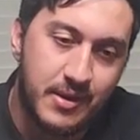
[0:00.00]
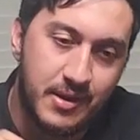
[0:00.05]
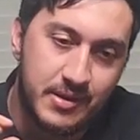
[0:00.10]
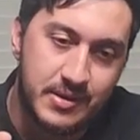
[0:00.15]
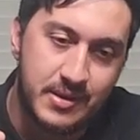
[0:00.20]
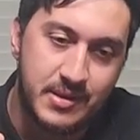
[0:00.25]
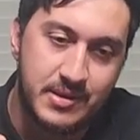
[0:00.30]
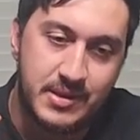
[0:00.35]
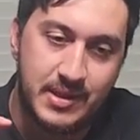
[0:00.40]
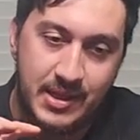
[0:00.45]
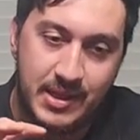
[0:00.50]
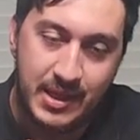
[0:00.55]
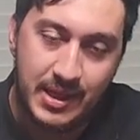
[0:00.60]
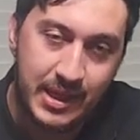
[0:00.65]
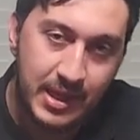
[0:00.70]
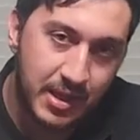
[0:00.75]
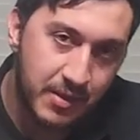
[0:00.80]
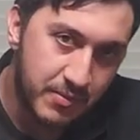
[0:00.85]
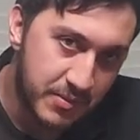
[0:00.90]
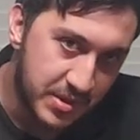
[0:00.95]
this is the
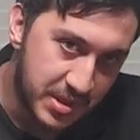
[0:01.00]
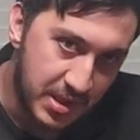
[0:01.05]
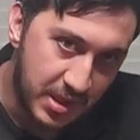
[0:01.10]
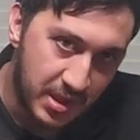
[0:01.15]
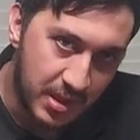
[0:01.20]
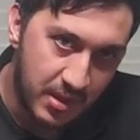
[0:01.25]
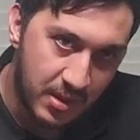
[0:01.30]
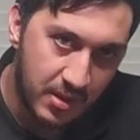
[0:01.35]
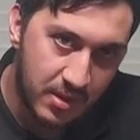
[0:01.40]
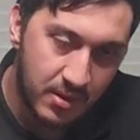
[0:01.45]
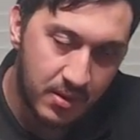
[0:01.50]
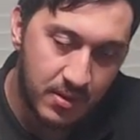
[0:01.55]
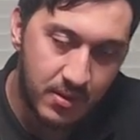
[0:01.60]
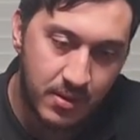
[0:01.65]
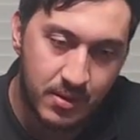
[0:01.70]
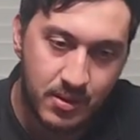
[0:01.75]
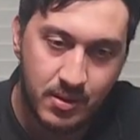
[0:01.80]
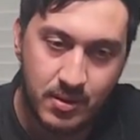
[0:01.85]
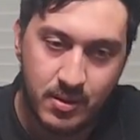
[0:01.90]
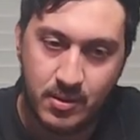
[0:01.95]
EMG
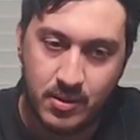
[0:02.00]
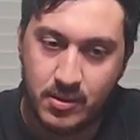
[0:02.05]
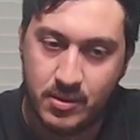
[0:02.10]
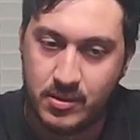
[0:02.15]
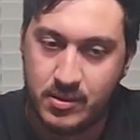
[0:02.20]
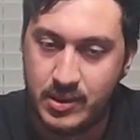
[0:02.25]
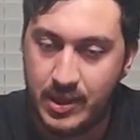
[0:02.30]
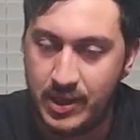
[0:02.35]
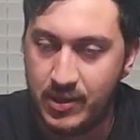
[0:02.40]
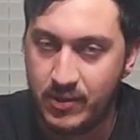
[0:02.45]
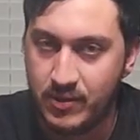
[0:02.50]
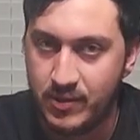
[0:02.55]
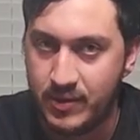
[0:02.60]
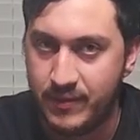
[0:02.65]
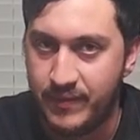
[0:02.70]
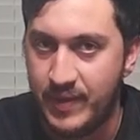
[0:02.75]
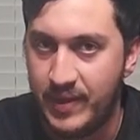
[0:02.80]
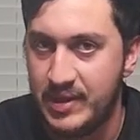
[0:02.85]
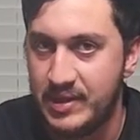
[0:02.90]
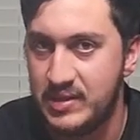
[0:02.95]
Daniel
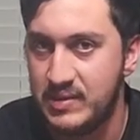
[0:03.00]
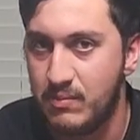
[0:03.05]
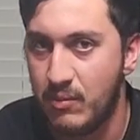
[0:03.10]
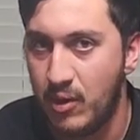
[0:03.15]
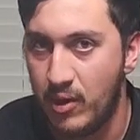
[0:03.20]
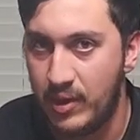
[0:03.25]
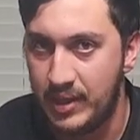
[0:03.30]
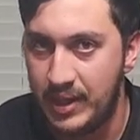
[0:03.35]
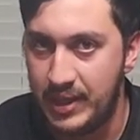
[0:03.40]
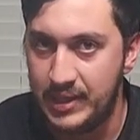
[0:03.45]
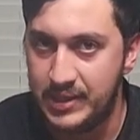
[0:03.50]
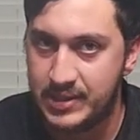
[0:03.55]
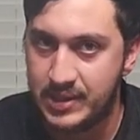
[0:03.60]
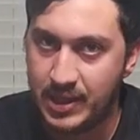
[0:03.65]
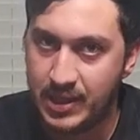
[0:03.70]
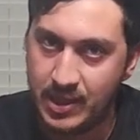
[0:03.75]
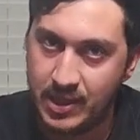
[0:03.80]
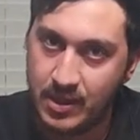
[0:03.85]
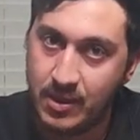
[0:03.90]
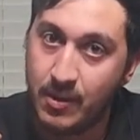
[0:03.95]
Defense Mark
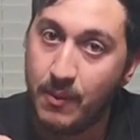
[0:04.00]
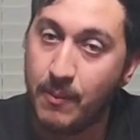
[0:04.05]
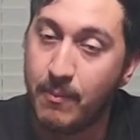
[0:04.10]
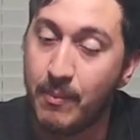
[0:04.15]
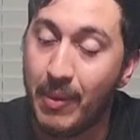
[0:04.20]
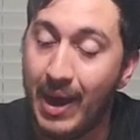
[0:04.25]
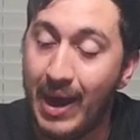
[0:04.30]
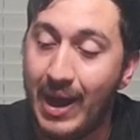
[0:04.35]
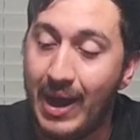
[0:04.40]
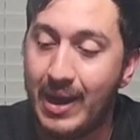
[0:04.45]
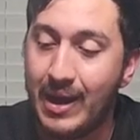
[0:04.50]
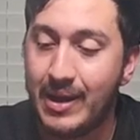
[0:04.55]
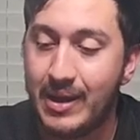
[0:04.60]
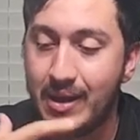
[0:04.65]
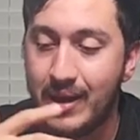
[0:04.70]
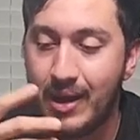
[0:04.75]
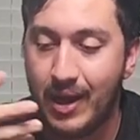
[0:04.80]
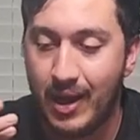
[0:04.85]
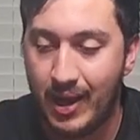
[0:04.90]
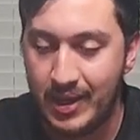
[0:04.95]
18 by
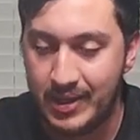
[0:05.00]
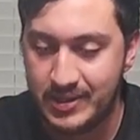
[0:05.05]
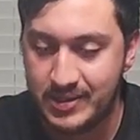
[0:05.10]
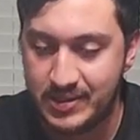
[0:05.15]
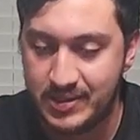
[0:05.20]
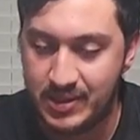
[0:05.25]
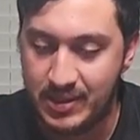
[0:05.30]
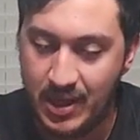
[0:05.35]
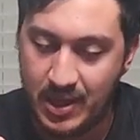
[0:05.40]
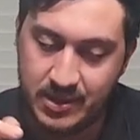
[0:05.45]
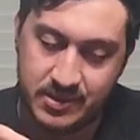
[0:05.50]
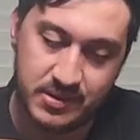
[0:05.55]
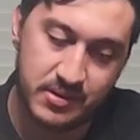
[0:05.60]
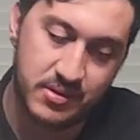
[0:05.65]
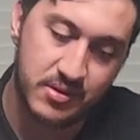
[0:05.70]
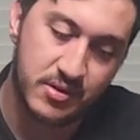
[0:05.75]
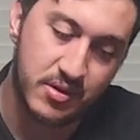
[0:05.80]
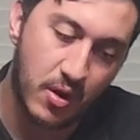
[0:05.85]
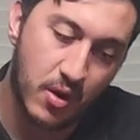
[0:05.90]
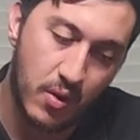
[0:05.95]
ICS.
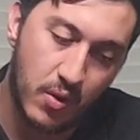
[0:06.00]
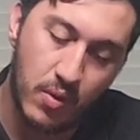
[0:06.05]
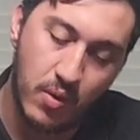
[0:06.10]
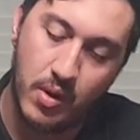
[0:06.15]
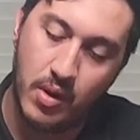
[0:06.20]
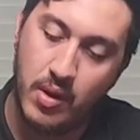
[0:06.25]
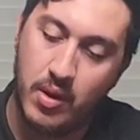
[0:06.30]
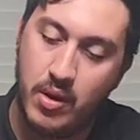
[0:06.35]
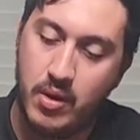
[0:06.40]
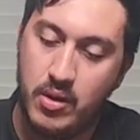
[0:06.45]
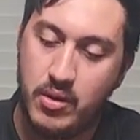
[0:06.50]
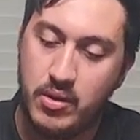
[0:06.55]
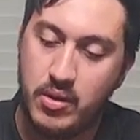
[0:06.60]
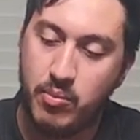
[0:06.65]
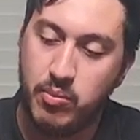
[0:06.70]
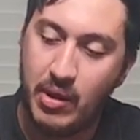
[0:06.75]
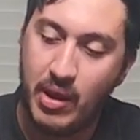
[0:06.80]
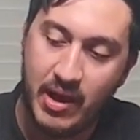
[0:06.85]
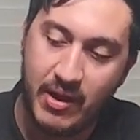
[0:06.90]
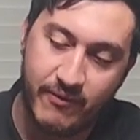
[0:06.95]
So the
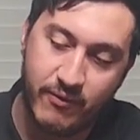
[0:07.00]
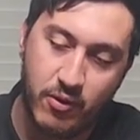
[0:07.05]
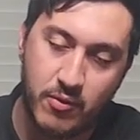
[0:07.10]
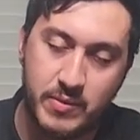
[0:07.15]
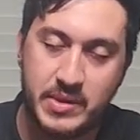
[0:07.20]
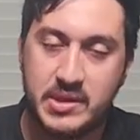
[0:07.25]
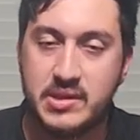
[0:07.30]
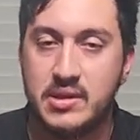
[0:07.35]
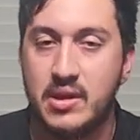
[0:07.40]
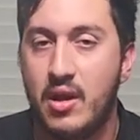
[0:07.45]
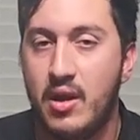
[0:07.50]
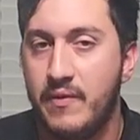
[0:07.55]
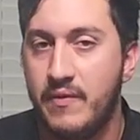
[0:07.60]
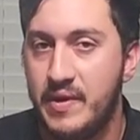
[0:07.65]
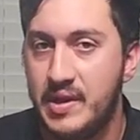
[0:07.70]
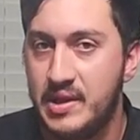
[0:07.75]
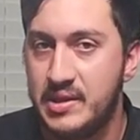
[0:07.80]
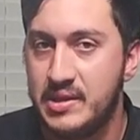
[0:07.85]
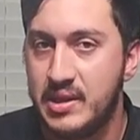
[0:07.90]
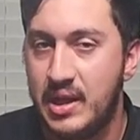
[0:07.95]
platform itself
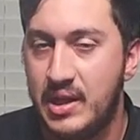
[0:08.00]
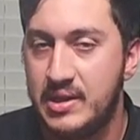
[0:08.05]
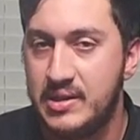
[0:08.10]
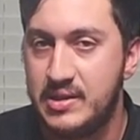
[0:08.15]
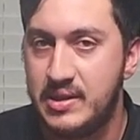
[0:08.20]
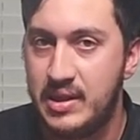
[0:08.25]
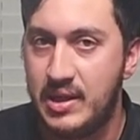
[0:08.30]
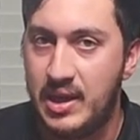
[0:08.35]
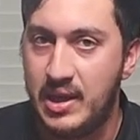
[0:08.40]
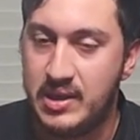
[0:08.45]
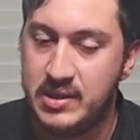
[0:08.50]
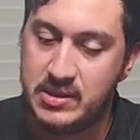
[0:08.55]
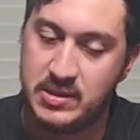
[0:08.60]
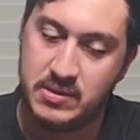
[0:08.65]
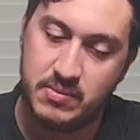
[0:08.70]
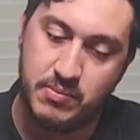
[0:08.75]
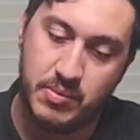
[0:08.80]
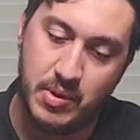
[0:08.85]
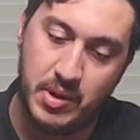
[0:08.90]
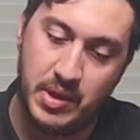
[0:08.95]
is an
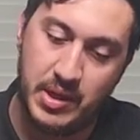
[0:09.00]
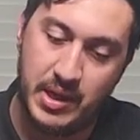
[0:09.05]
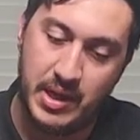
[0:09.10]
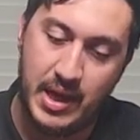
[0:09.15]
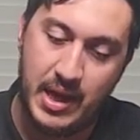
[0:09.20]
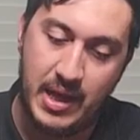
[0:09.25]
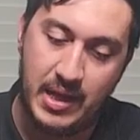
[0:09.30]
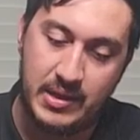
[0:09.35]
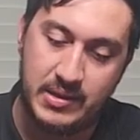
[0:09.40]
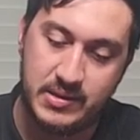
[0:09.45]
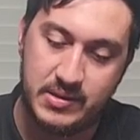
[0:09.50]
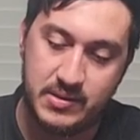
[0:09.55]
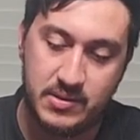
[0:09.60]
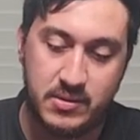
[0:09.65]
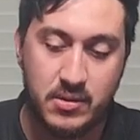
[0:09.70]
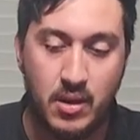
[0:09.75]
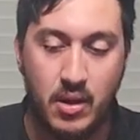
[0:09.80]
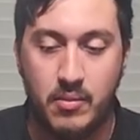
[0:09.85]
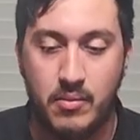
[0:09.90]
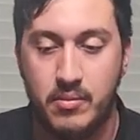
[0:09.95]
ICS, but it has
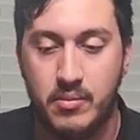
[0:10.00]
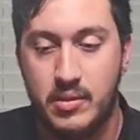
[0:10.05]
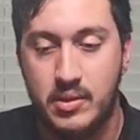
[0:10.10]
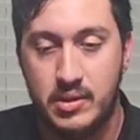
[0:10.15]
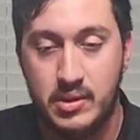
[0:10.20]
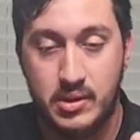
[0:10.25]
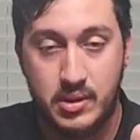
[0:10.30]
some